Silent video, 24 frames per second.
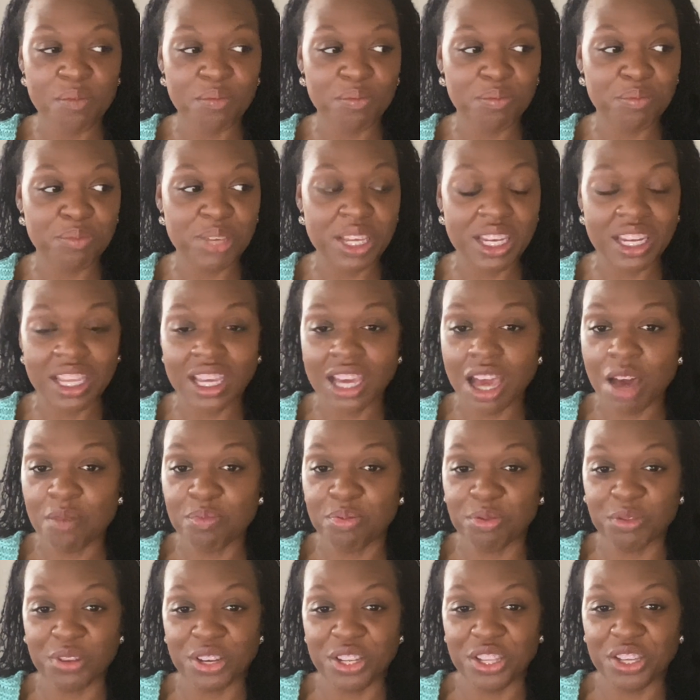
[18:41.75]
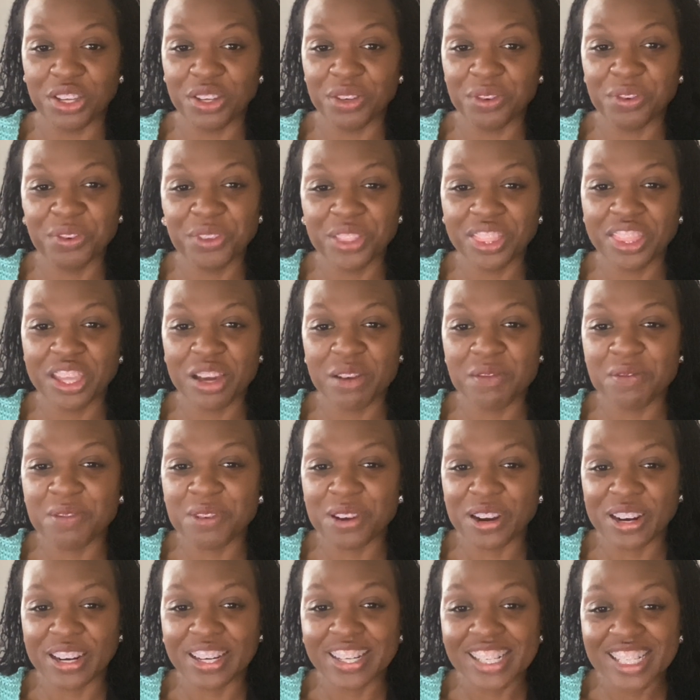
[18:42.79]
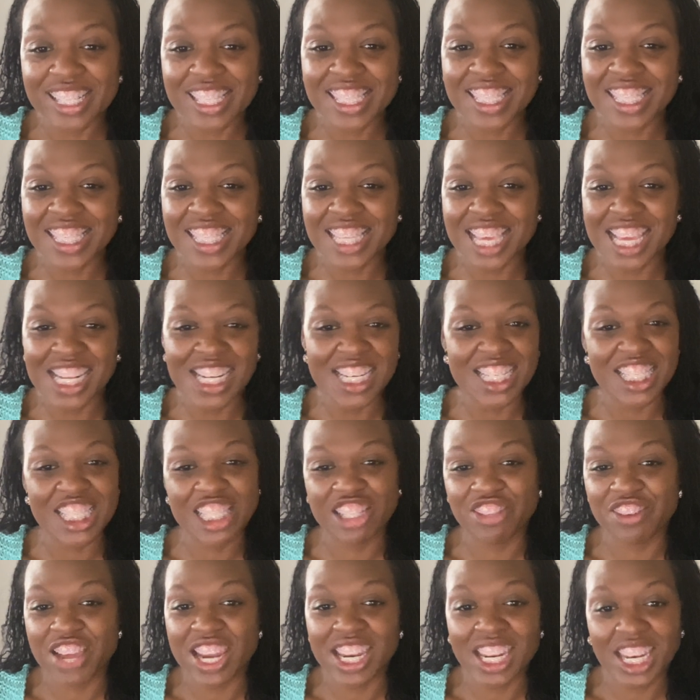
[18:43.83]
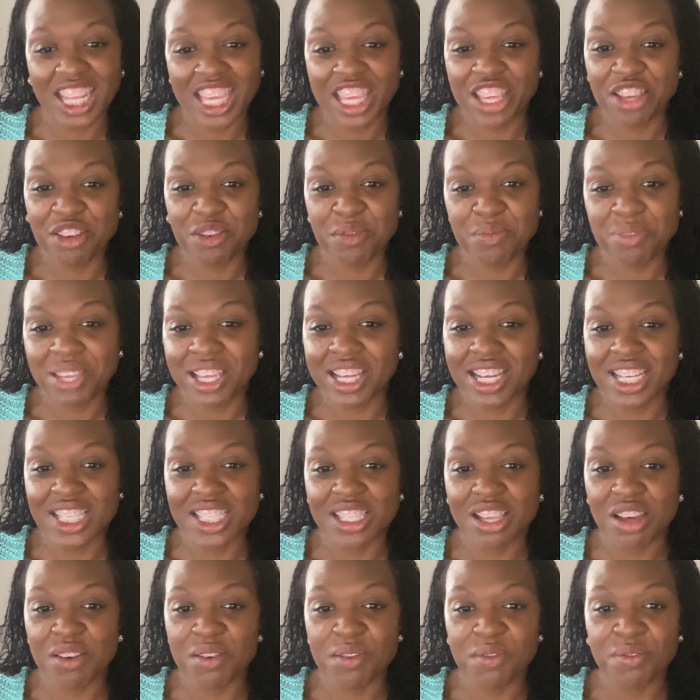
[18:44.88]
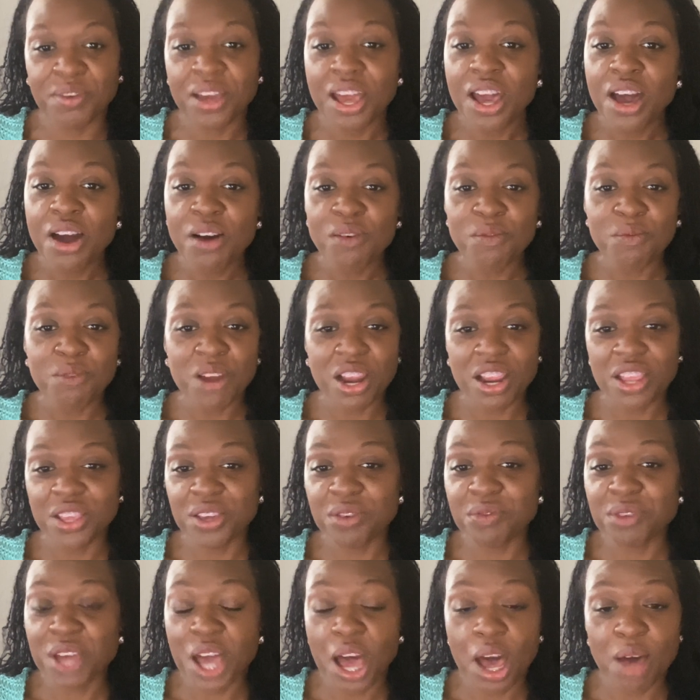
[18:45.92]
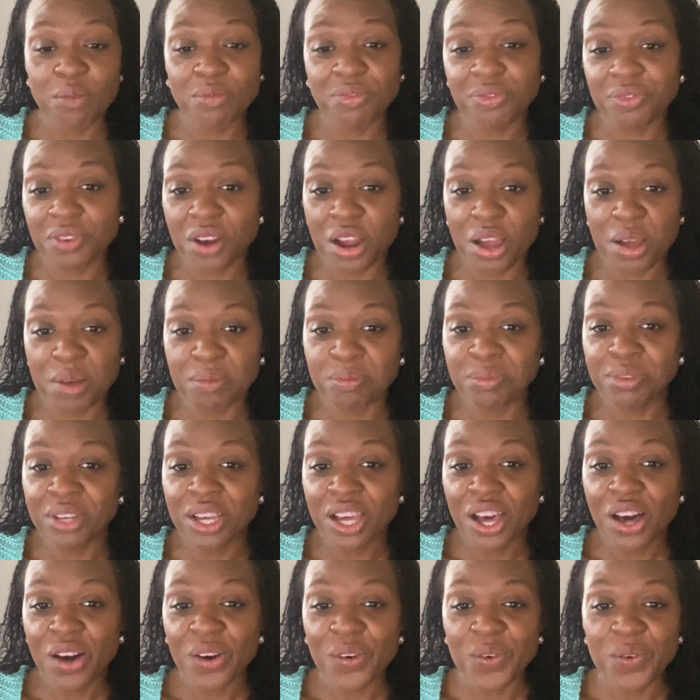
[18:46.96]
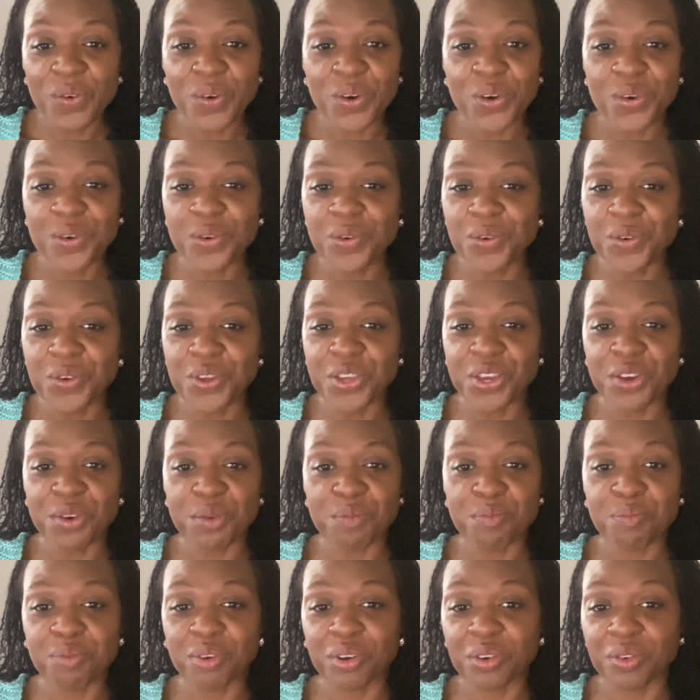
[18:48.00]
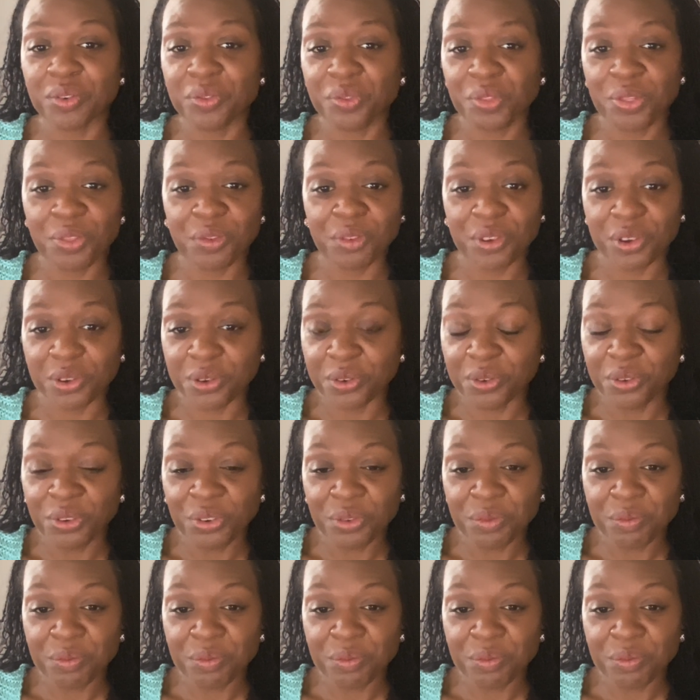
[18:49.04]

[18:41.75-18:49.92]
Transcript: beating up on you with their words and discrediting you because of where you come from or who you're birthed through.